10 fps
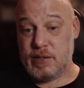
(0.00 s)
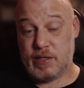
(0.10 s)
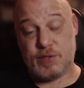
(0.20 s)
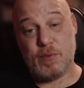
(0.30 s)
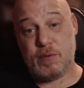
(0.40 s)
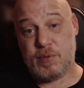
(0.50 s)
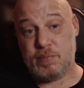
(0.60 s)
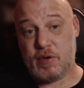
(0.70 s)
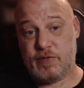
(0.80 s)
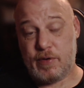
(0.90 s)
this might be
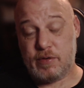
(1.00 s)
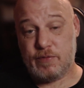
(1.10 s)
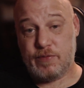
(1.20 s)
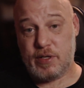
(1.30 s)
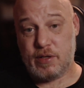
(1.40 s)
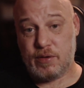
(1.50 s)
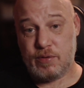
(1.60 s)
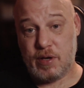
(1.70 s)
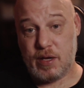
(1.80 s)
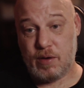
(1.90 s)
my final video,
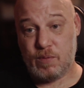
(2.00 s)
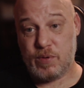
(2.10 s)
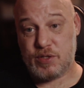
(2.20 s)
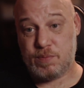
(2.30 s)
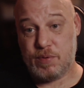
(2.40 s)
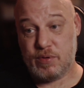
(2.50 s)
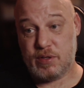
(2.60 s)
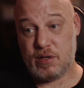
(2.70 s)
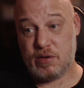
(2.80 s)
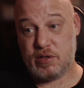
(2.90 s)
at which
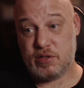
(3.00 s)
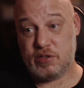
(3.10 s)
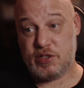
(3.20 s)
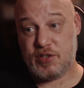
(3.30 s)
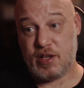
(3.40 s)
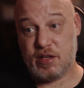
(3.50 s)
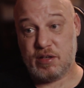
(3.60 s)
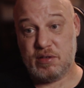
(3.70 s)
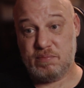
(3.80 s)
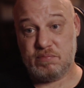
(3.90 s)
point I should
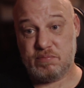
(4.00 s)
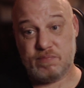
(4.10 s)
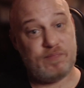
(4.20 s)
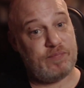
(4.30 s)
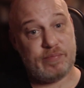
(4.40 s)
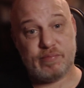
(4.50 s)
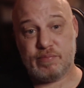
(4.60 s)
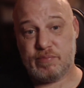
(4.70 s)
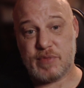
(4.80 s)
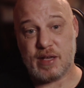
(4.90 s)
say
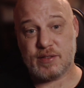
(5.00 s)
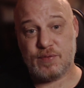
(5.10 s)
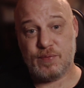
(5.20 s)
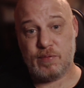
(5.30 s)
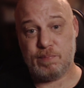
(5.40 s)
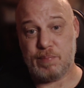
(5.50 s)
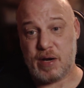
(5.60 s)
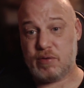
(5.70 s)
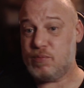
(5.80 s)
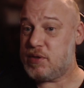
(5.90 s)
thanks for
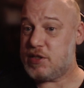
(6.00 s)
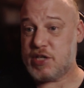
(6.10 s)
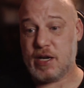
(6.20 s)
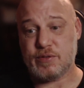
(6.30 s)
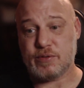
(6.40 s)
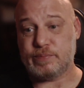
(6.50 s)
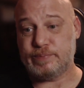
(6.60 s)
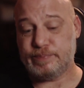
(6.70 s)
bearing with the channel.